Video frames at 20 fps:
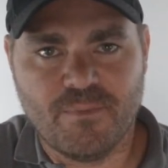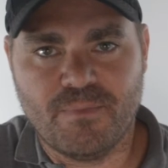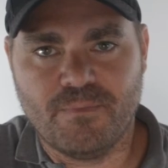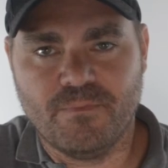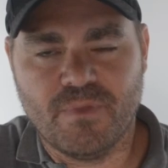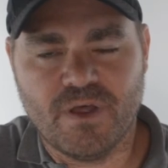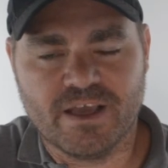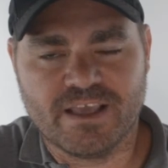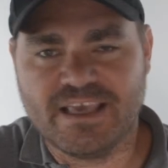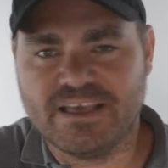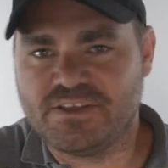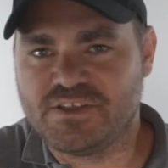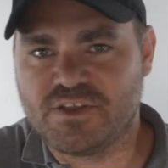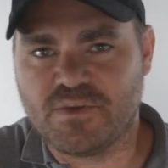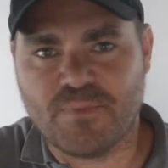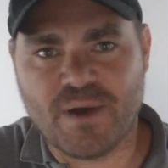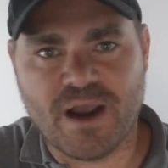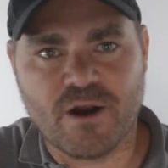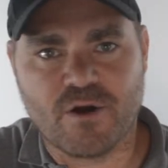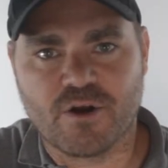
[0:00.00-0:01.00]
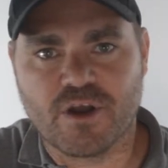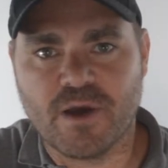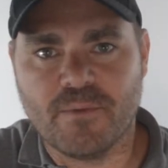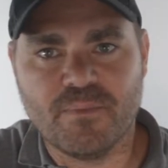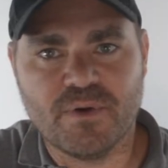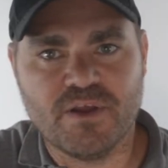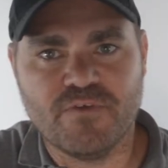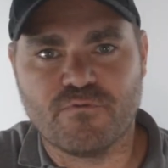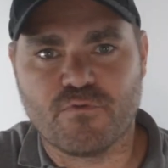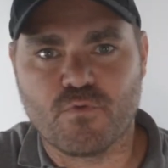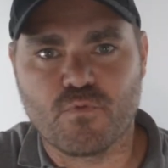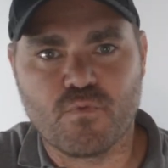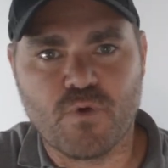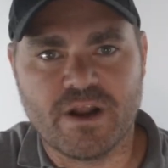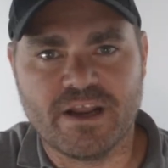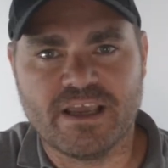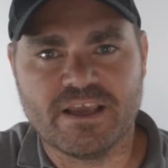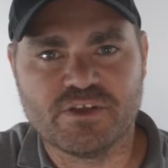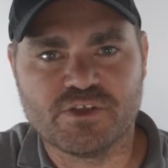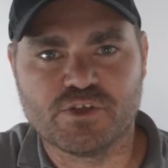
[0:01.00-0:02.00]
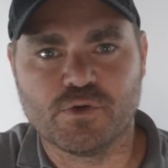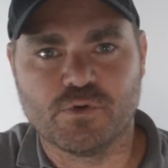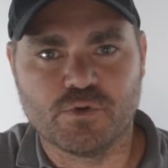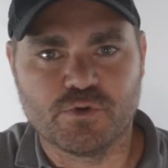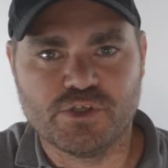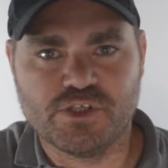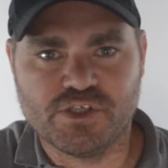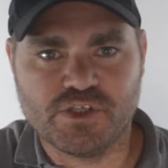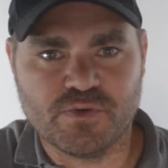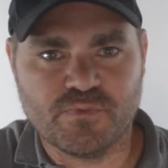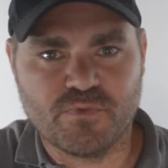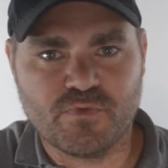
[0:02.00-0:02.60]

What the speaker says: against the power company for running his solar system